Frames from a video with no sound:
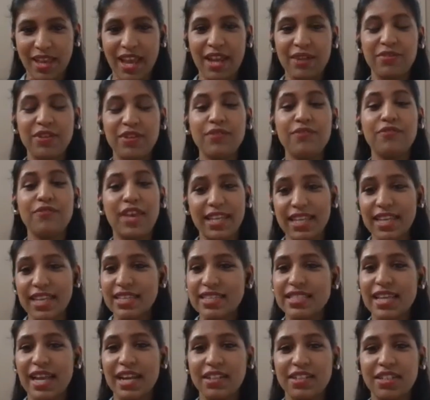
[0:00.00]
and we are very
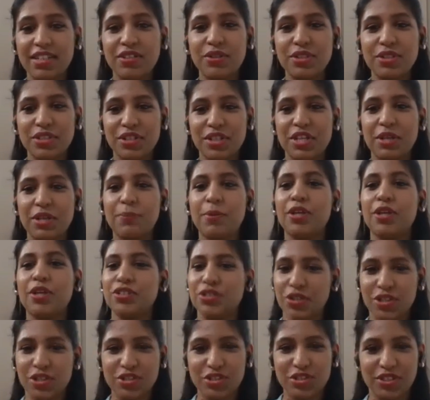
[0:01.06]
excited to hear about
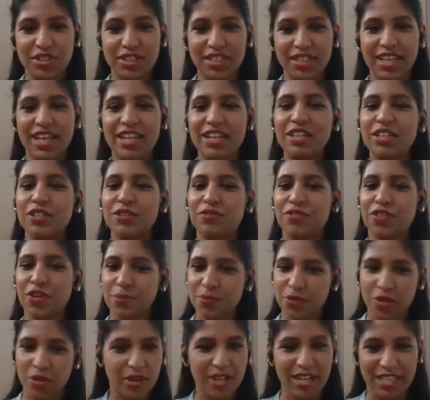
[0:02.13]
your journey and learn from
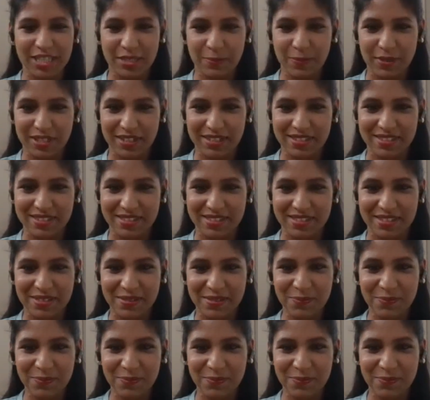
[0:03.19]
your experiences.